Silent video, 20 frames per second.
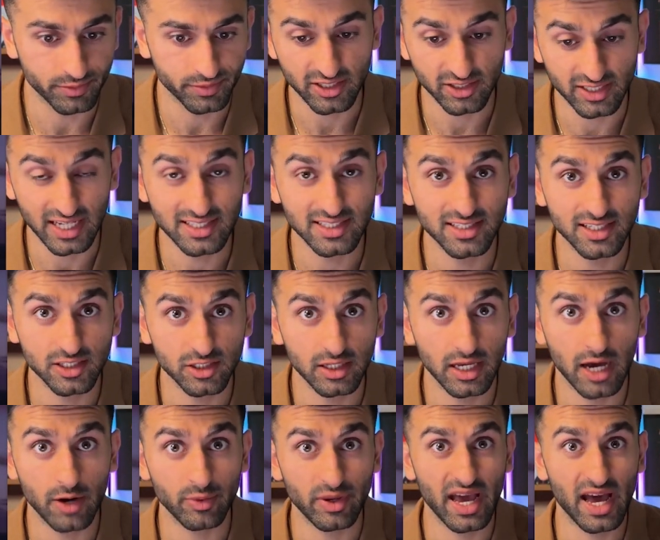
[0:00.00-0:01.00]
And so that's
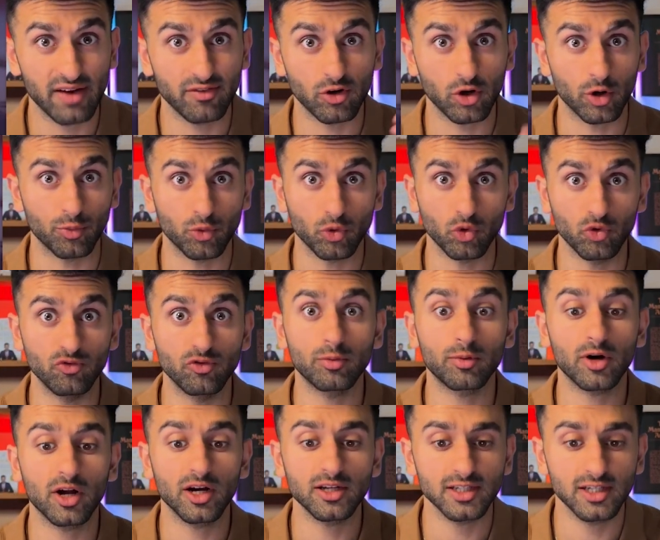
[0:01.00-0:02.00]
essentially how we have our
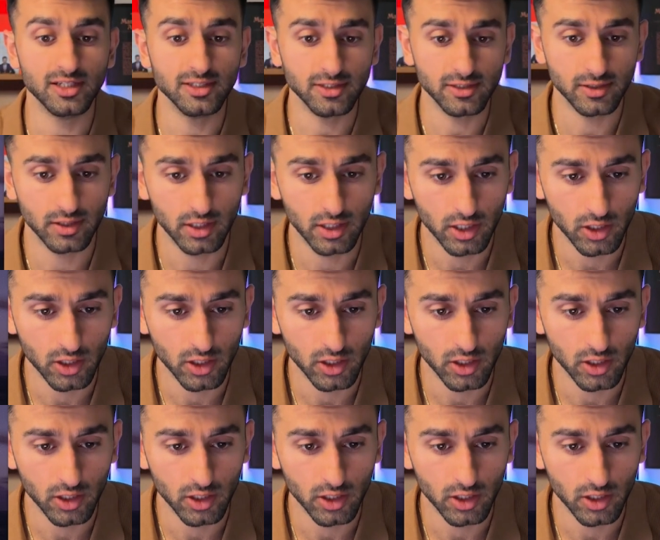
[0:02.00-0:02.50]
approval process,